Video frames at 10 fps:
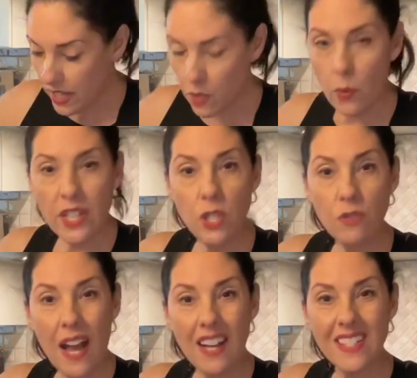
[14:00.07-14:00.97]
when you've
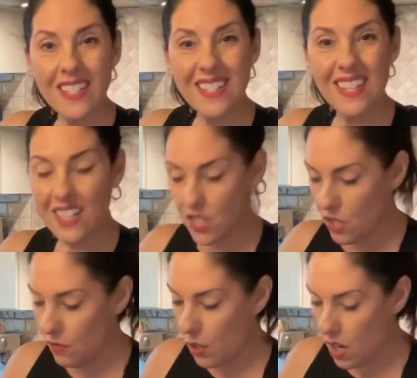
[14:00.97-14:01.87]
had success and
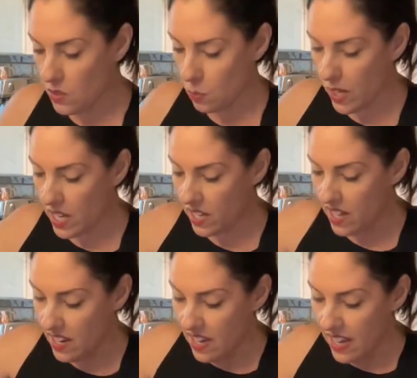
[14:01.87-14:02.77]
you've lost weight.
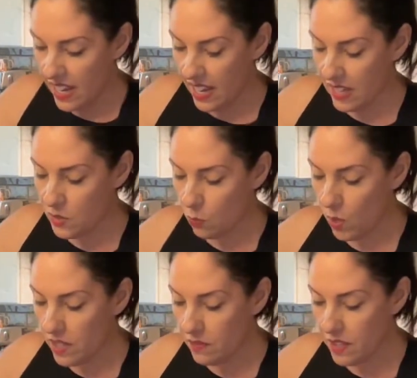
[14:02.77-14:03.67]
And
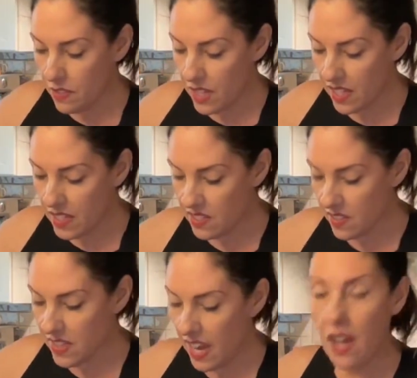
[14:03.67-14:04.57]
one of the things
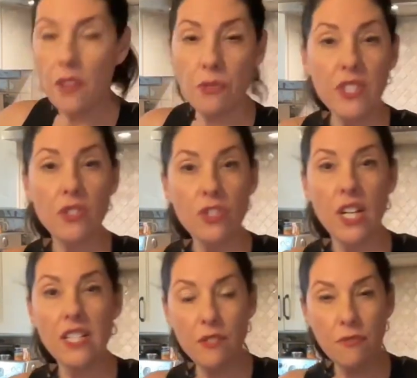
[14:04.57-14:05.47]
that the research I
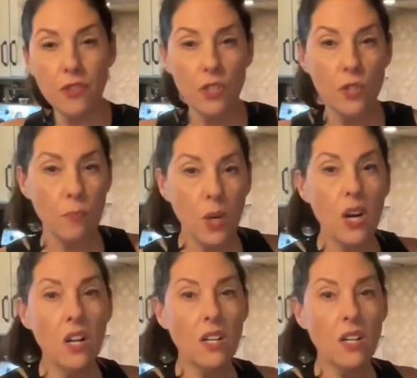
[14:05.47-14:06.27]
did for the new book